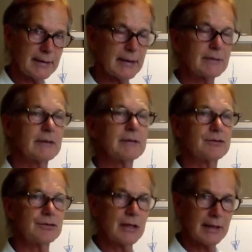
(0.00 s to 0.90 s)
get the
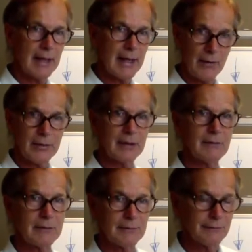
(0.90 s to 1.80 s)
junk out
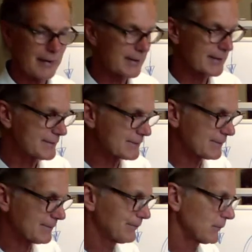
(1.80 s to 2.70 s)
of the lymphatic
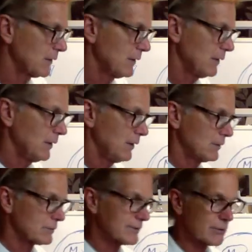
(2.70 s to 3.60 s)
system.
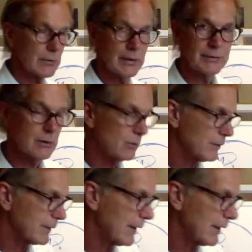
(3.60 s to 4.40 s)
So let's go on to colon